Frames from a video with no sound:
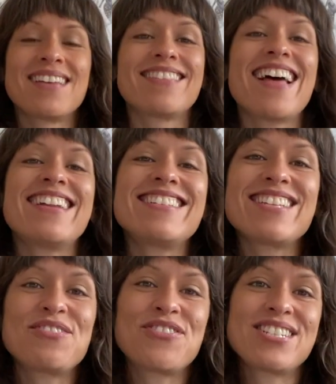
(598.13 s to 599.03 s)
that is
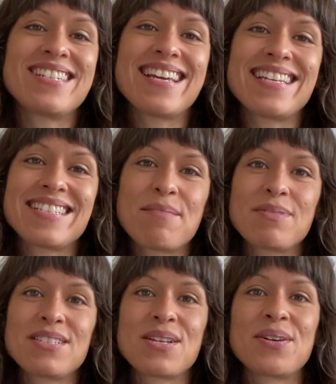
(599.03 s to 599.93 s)
it for today's
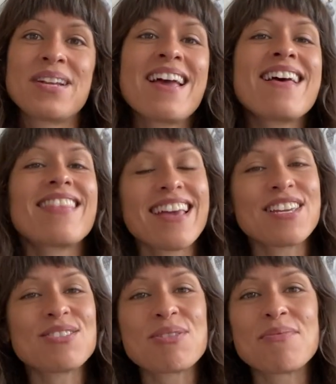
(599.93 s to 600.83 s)
episode.
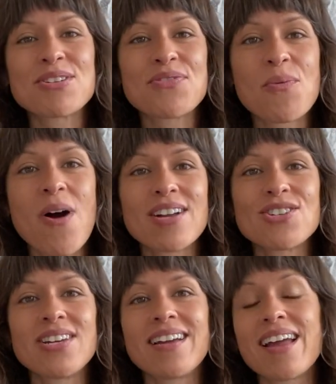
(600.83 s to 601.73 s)
Thank you so much for
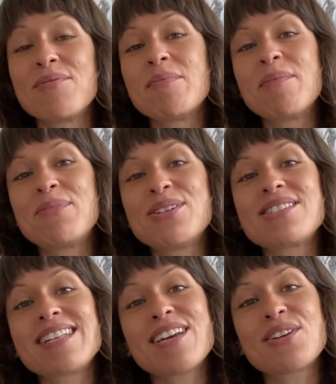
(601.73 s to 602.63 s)
watching, and remember,
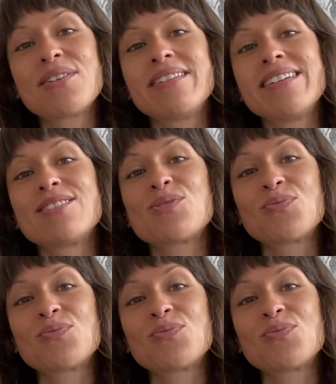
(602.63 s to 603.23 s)
stay curious,